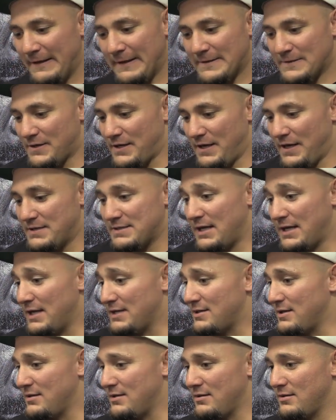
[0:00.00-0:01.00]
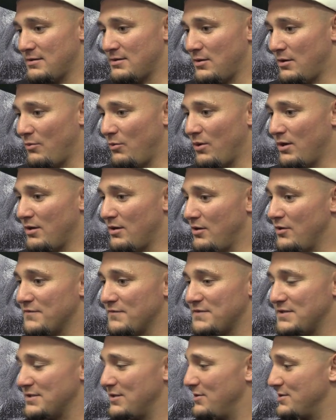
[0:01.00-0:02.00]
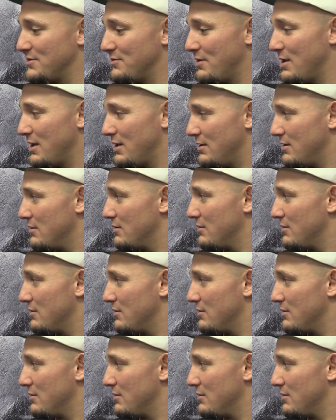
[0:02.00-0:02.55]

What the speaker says: So it's nice, and winning the UFC is always great.